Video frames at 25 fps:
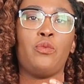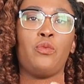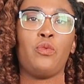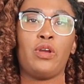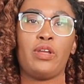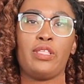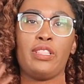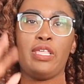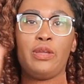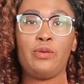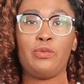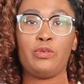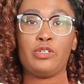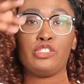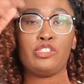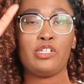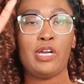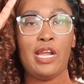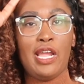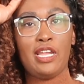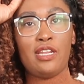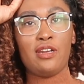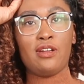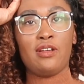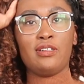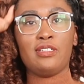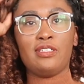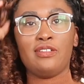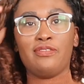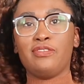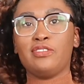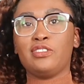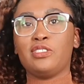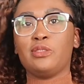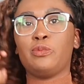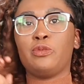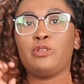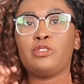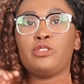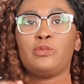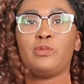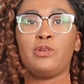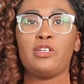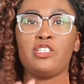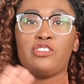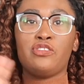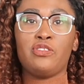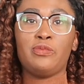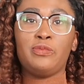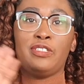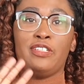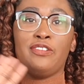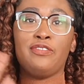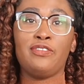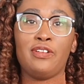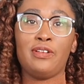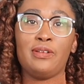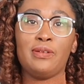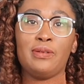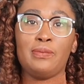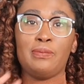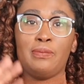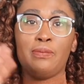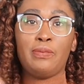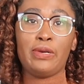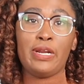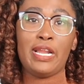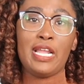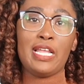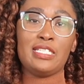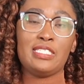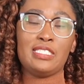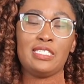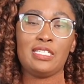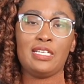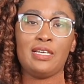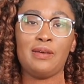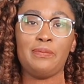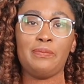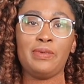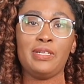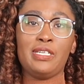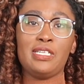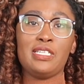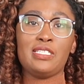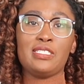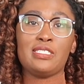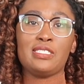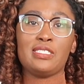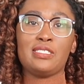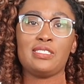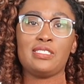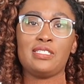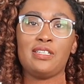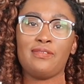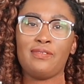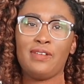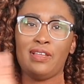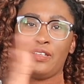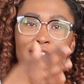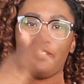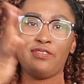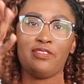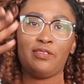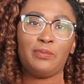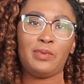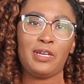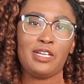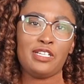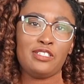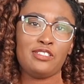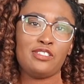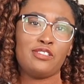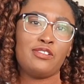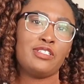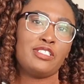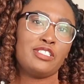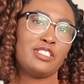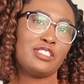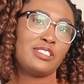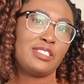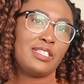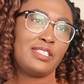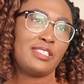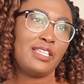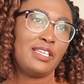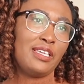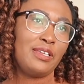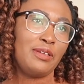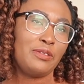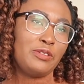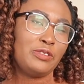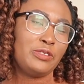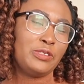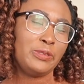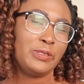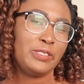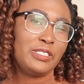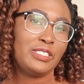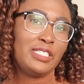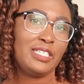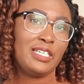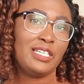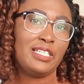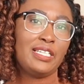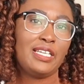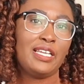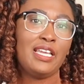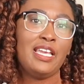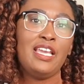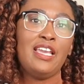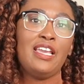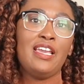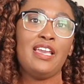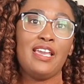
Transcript: where they were trying on different sports bras from different brands and companies and stuff at different price ranges, I think it was basically,